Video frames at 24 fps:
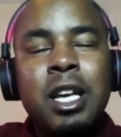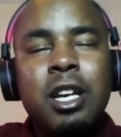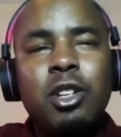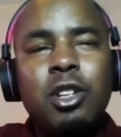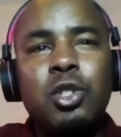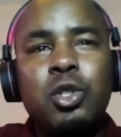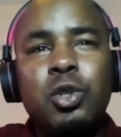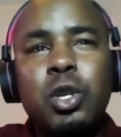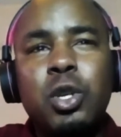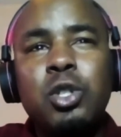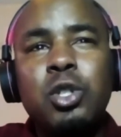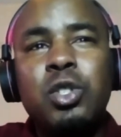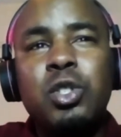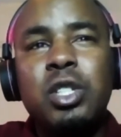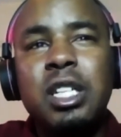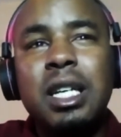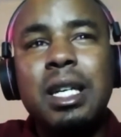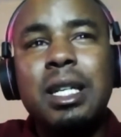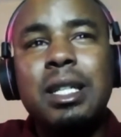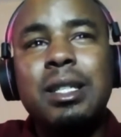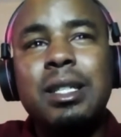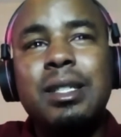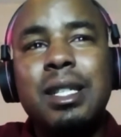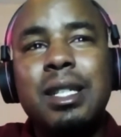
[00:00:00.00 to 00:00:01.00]
It was going to
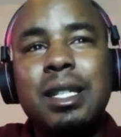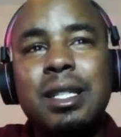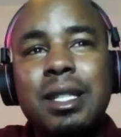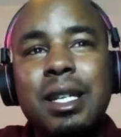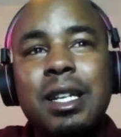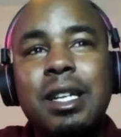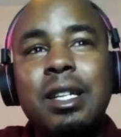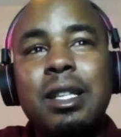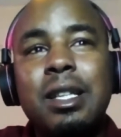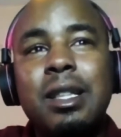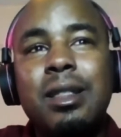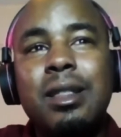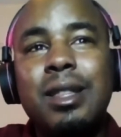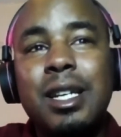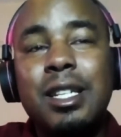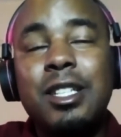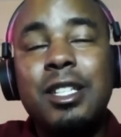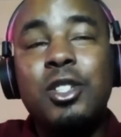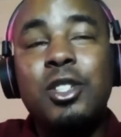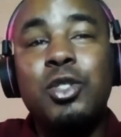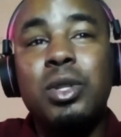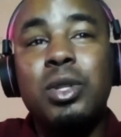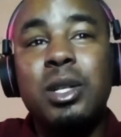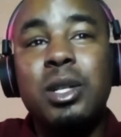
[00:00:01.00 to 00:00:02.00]
take Tanzania
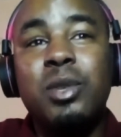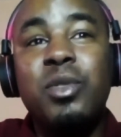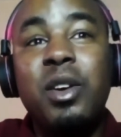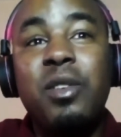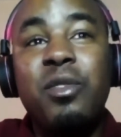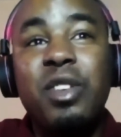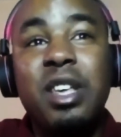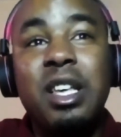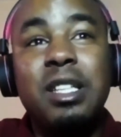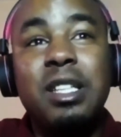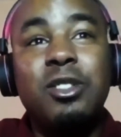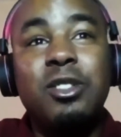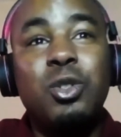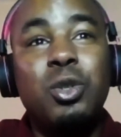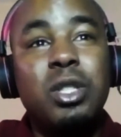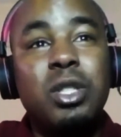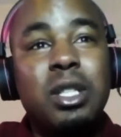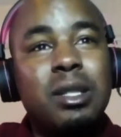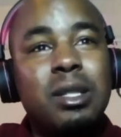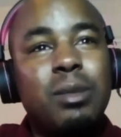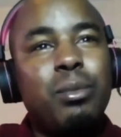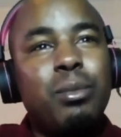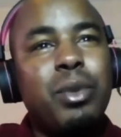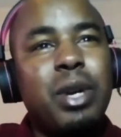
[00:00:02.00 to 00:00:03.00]
30 to 35 years to
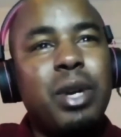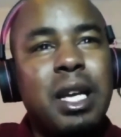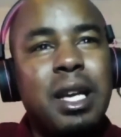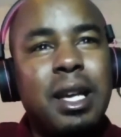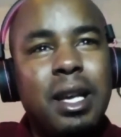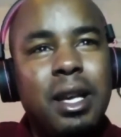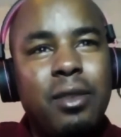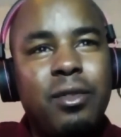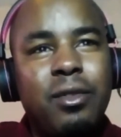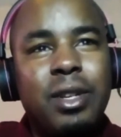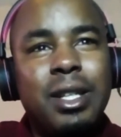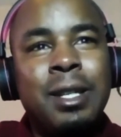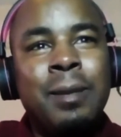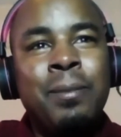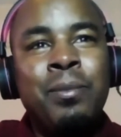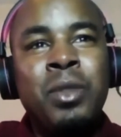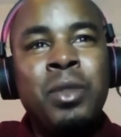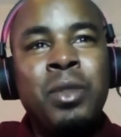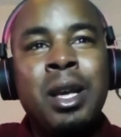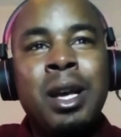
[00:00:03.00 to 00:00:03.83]
just break even.